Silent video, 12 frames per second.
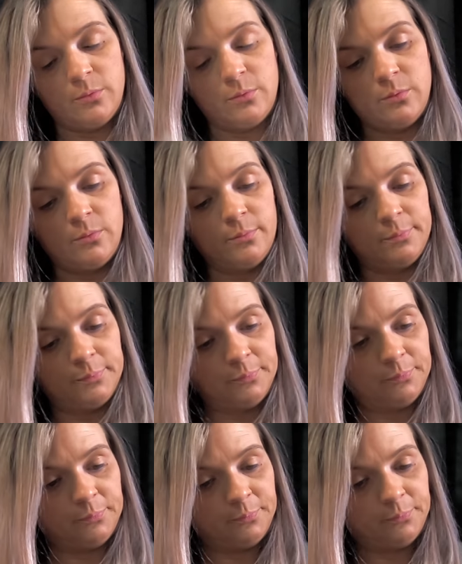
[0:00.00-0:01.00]

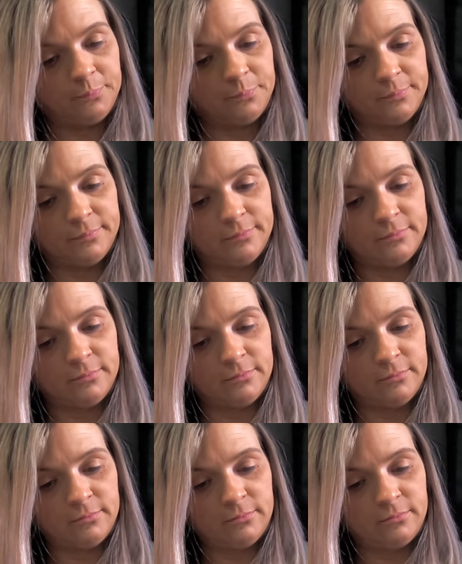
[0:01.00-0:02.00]

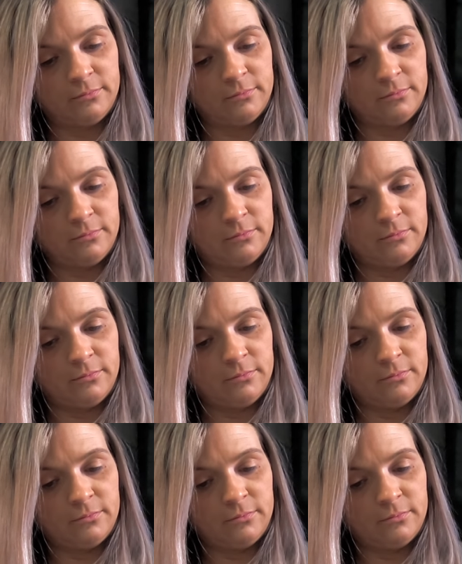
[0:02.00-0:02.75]
[no speech]